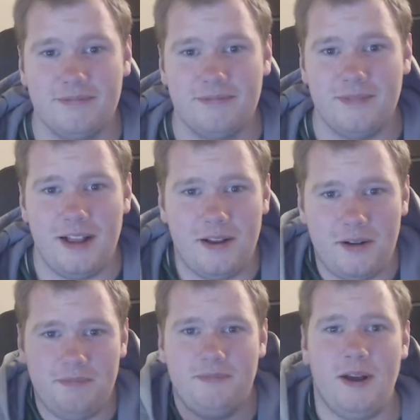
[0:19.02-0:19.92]

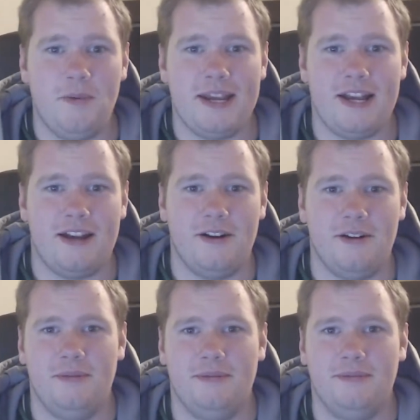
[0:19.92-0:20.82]
Oh, a week
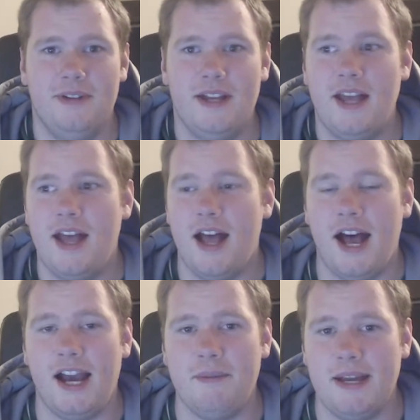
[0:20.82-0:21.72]
ago,
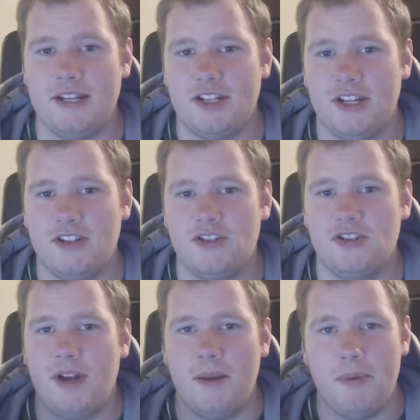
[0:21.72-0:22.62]
I mentioned
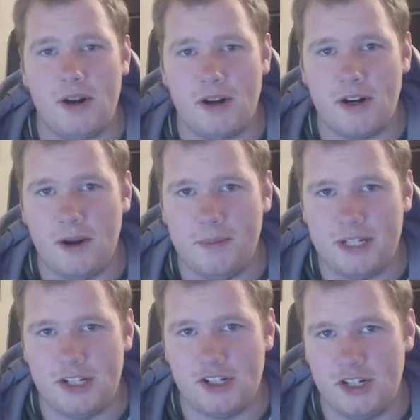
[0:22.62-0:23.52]
I'm putting on a
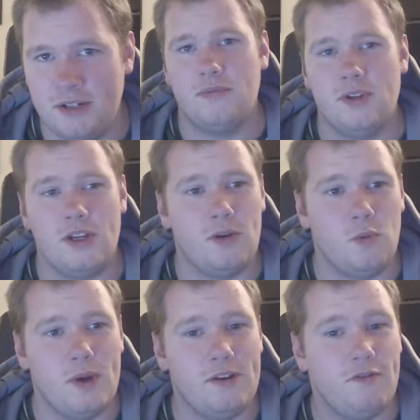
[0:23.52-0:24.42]
competition, you can
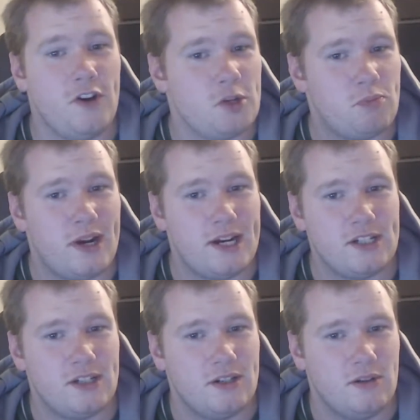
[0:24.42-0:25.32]
win first
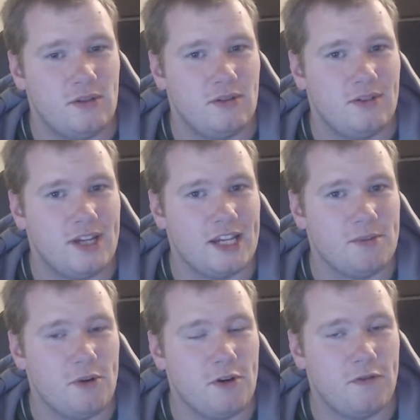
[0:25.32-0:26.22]
prize, guessing
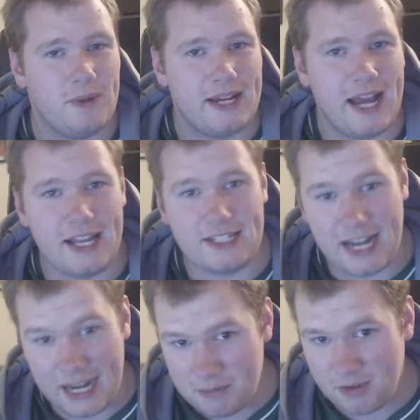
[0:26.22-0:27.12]
both of my cat's
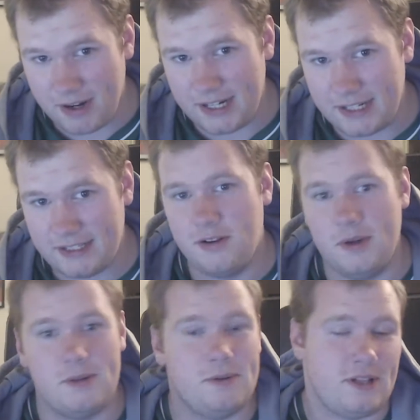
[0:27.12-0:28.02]
names right,
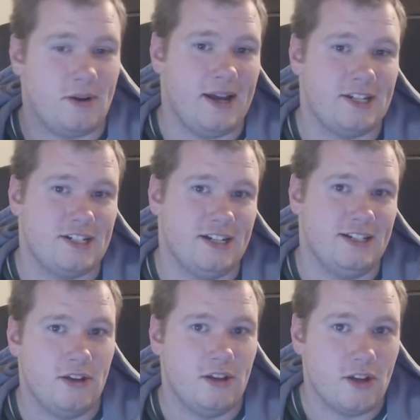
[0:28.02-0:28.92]
which was the
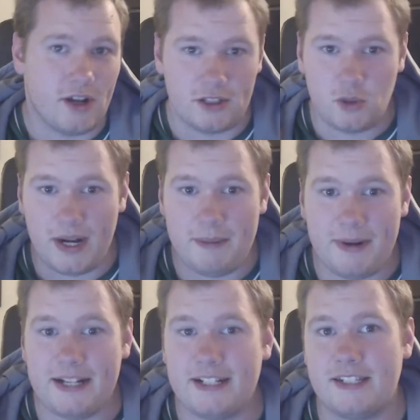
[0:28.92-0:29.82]
question. You got 20
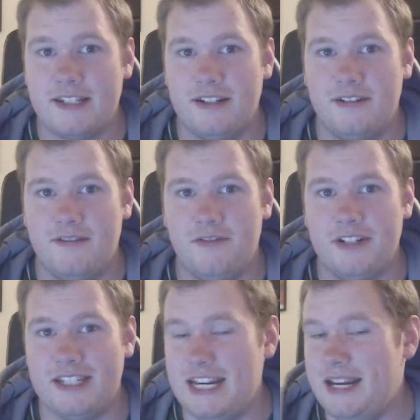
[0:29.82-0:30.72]
bucks for
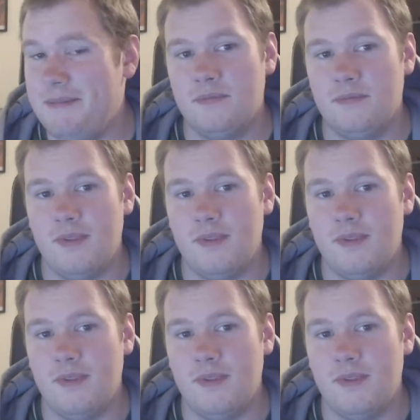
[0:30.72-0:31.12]
Steam.